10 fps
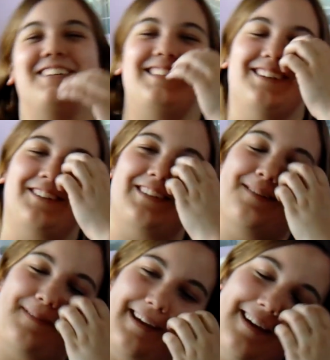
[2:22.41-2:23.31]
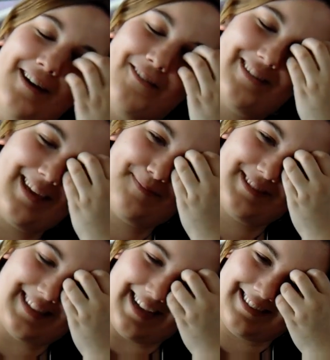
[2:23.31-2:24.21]
that was so creepy when they
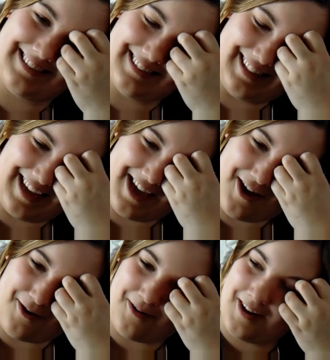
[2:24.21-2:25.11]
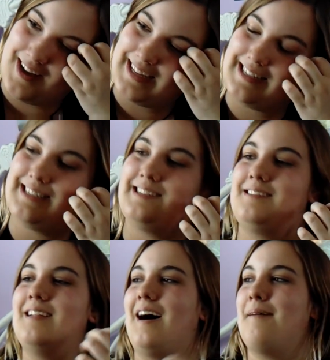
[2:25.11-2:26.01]
possessed Leo,
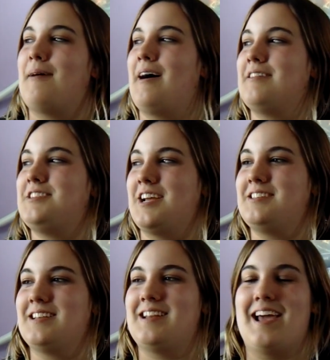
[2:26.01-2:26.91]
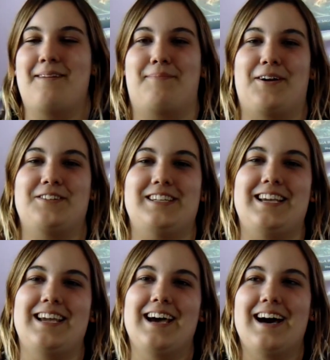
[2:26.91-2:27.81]
um, Jason, and
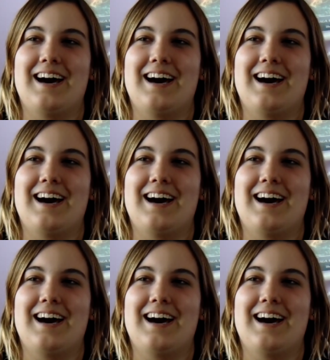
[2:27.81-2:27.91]
Percy.